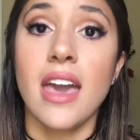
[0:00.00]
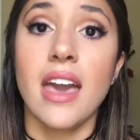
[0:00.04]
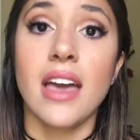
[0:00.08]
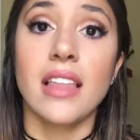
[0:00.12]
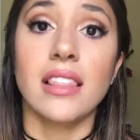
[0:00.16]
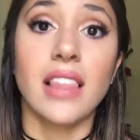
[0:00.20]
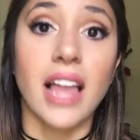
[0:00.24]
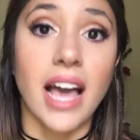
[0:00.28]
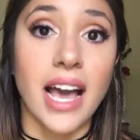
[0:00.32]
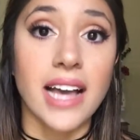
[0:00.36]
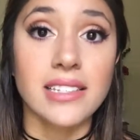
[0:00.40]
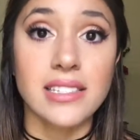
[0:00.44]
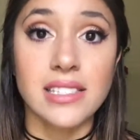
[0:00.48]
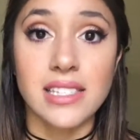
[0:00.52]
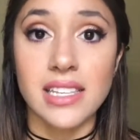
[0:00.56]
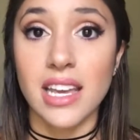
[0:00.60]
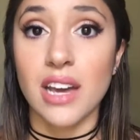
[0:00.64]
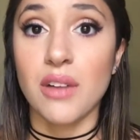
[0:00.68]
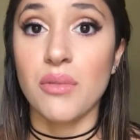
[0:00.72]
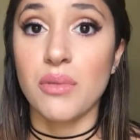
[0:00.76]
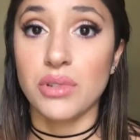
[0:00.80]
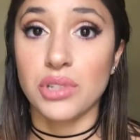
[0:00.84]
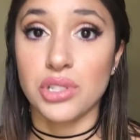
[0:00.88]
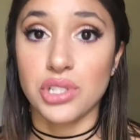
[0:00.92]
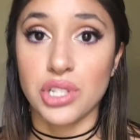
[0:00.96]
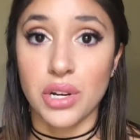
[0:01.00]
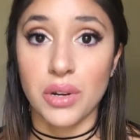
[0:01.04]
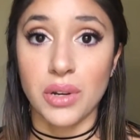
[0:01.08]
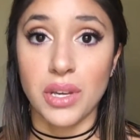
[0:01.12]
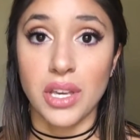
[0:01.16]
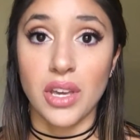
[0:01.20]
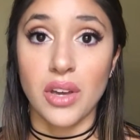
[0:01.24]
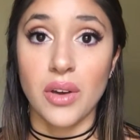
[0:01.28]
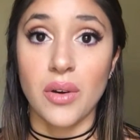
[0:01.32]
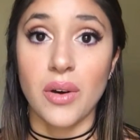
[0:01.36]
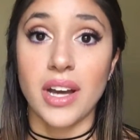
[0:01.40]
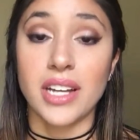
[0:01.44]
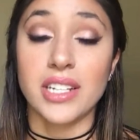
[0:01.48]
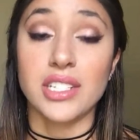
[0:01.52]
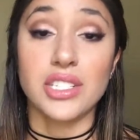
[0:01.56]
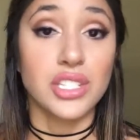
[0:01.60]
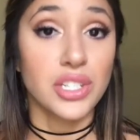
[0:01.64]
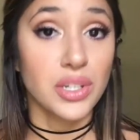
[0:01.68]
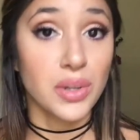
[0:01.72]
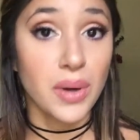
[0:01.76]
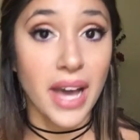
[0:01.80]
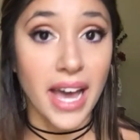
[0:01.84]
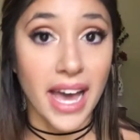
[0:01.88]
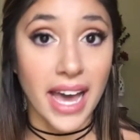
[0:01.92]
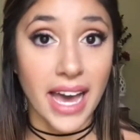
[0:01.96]
Lastly, I will show you, I
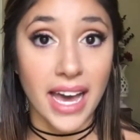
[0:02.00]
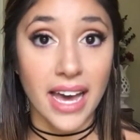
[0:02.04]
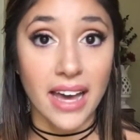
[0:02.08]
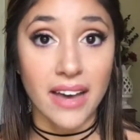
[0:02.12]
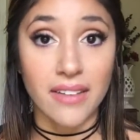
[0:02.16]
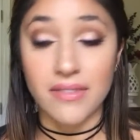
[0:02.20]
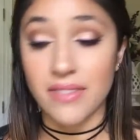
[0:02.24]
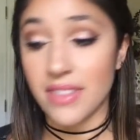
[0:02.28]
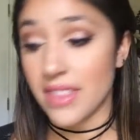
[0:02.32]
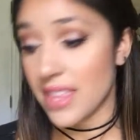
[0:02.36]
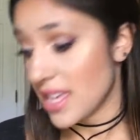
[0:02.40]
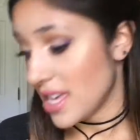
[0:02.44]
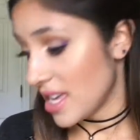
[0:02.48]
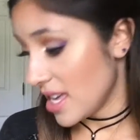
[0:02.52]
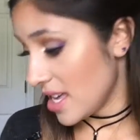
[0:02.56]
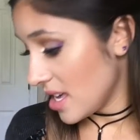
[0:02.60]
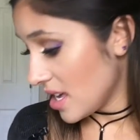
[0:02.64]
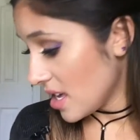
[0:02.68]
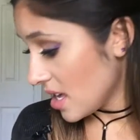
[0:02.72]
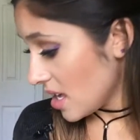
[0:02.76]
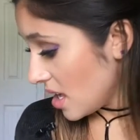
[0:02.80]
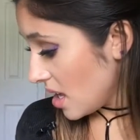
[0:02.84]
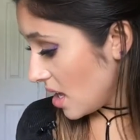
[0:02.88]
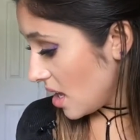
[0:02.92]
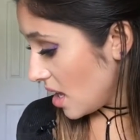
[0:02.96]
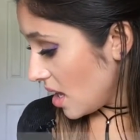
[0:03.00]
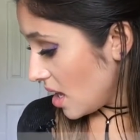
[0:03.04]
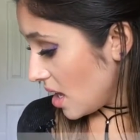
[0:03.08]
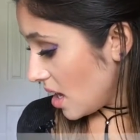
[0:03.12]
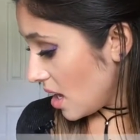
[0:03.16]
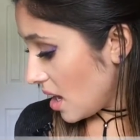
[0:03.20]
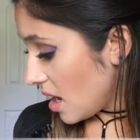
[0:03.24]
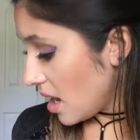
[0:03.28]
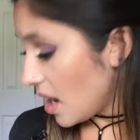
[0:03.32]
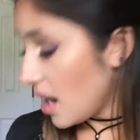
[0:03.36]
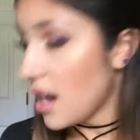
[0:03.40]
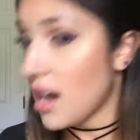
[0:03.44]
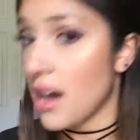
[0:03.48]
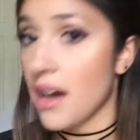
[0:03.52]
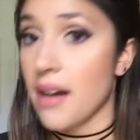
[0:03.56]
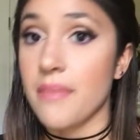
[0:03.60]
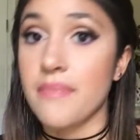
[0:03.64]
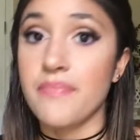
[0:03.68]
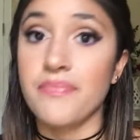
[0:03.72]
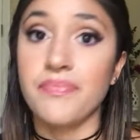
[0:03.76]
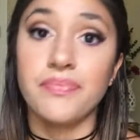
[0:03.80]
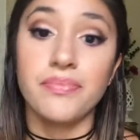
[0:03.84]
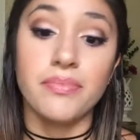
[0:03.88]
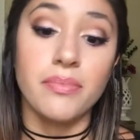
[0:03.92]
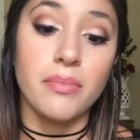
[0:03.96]
do have the
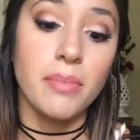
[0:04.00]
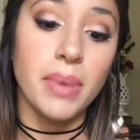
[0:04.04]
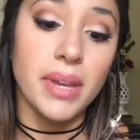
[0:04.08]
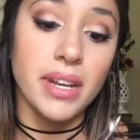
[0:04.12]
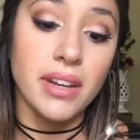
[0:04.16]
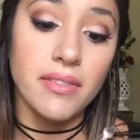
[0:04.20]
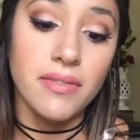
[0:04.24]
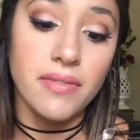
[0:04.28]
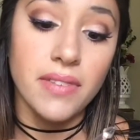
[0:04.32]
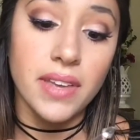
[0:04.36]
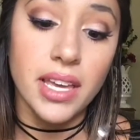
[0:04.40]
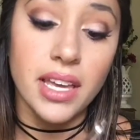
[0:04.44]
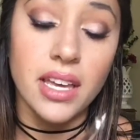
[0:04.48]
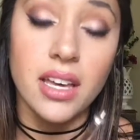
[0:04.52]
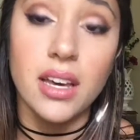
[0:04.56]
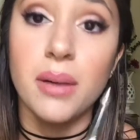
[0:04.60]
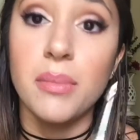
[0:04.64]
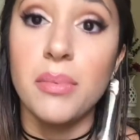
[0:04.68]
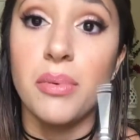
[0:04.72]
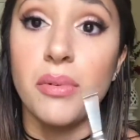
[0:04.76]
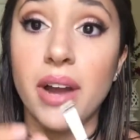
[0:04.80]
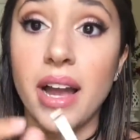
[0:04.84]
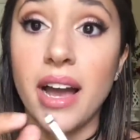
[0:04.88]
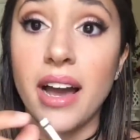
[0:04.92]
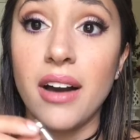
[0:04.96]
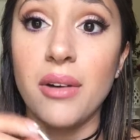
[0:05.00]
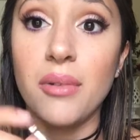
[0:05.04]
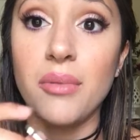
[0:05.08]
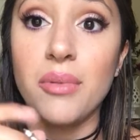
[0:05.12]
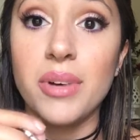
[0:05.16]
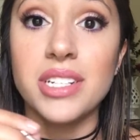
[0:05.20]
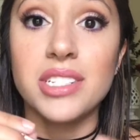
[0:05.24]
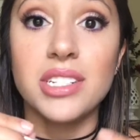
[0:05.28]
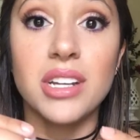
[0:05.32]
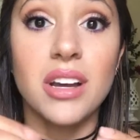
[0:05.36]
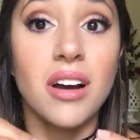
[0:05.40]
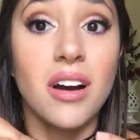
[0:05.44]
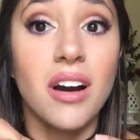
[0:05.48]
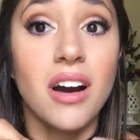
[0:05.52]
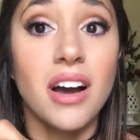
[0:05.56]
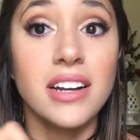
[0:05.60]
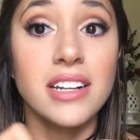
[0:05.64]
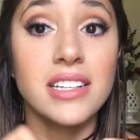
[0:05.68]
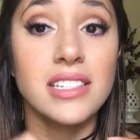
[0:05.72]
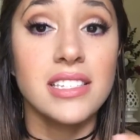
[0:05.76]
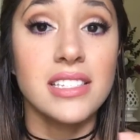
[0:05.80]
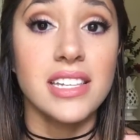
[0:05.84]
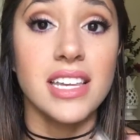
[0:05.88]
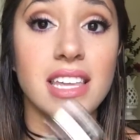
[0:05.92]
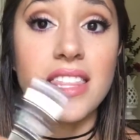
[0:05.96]
Benefit Ka-Brow, which
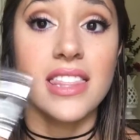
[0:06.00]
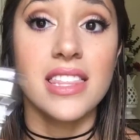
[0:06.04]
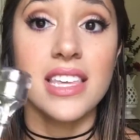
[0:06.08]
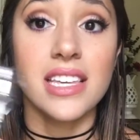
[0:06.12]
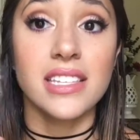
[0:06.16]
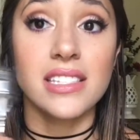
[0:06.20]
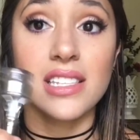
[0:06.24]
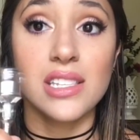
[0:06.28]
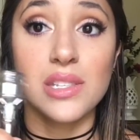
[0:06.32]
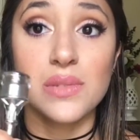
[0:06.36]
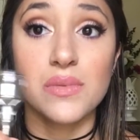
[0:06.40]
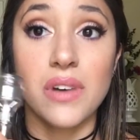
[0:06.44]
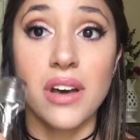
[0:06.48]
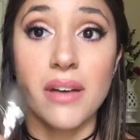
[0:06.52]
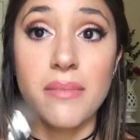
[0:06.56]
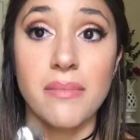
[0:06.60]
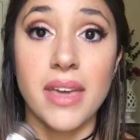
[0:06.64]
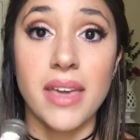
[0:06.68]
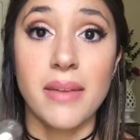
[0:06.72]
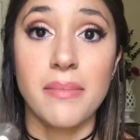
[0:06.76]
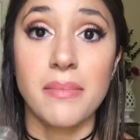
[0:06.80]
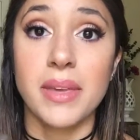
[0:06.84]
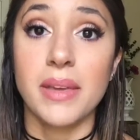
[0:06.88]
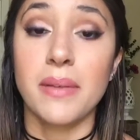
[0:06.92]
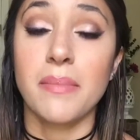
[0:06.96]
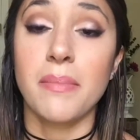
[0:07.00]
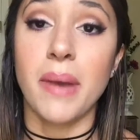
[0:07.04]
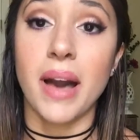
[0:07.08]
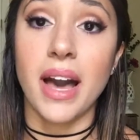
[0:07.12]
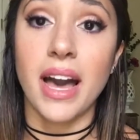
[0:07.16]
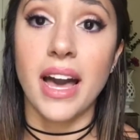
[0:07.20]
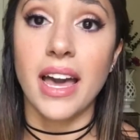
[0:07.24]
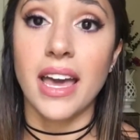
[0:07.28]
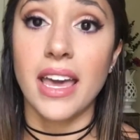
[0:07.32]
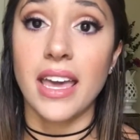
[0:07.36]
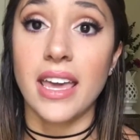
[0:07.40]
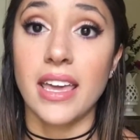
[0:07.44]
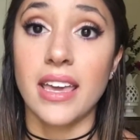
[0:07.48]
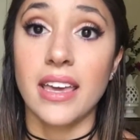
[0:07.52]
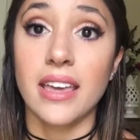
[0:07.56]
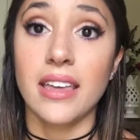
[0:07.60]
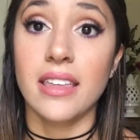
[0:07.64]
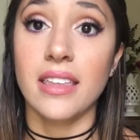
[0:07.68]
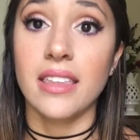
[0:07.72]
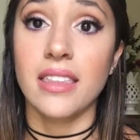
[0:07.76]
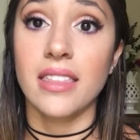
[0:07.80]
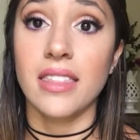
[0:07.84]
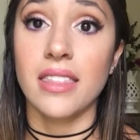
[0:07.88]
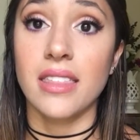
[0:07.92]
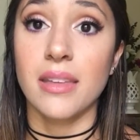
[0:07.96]
honestly, this is what made me buy
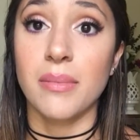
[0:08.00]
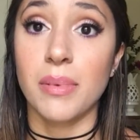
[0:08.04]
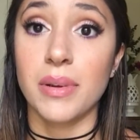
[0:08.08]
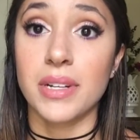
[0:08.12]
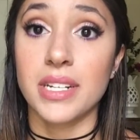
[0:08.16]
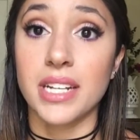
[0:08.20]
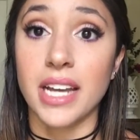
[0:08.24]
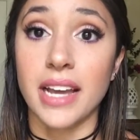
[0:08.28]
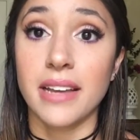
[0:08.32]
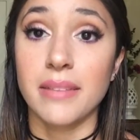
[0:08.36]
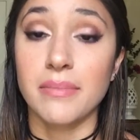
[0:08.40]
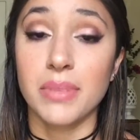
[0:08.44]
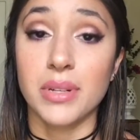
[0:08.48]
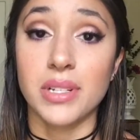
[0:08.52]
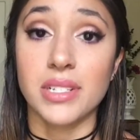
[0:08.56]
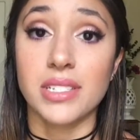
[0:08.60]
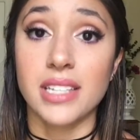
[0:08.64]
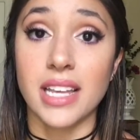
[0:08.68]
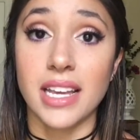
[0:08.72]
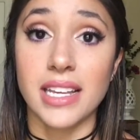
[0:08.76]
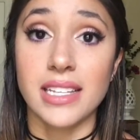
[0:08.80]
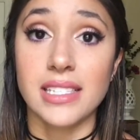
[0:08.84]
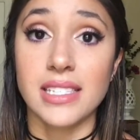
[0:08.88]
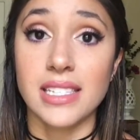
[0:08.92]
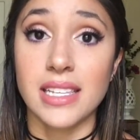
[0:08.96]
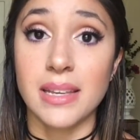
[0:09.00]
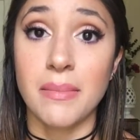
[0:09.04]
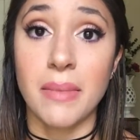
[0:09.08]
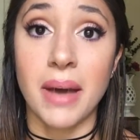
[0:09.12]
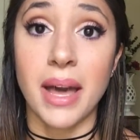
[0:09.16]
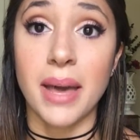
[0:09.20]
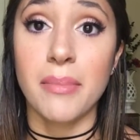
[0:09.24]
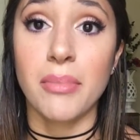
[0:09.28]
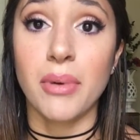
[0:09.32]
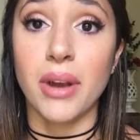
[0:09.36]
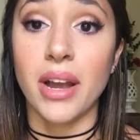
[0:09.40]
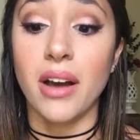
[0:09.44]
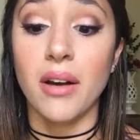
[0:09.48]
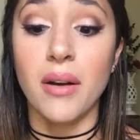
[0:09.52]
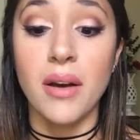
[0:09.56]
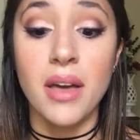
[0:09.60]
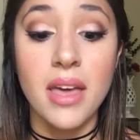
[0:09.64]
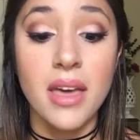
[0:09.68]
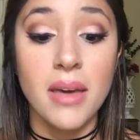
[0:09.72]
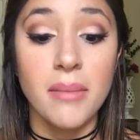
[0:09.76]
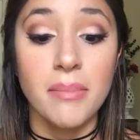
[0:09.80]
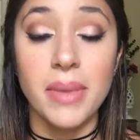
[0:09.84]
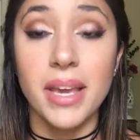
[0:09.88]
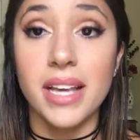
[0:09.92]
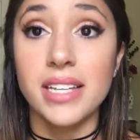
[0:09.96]
the Precisely My Brow,
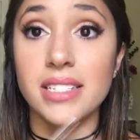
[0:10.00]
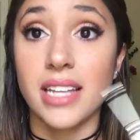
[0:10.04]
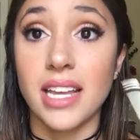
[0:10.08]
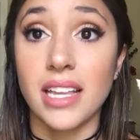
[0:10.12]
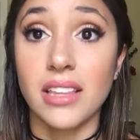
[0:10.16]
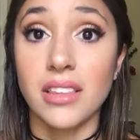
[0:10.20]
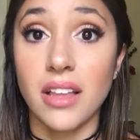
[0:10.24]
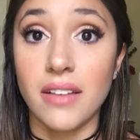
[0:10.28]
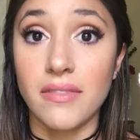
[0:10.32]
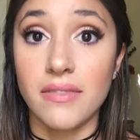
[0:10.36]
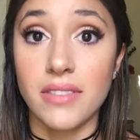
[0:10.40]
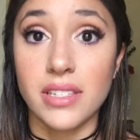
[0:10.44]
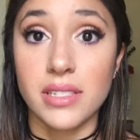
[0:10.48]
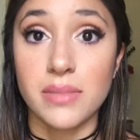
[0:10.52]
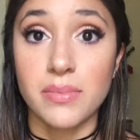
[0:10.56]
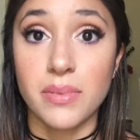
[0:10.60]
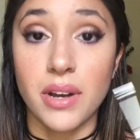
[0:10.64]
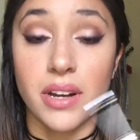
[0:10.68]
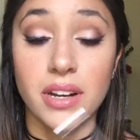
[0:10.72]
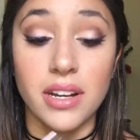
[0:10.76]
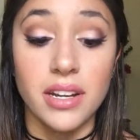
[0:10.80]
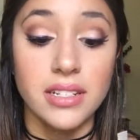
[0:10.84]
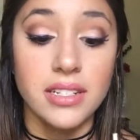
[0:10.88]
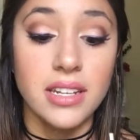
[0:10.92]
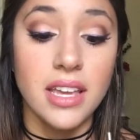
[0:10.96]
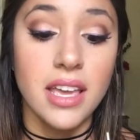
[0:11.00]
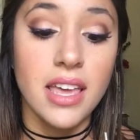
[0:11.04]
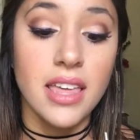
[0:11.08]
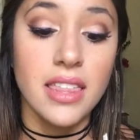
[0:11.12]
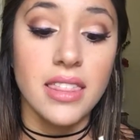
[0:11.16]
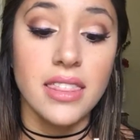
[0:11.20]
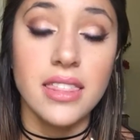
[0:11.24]
because I love this product.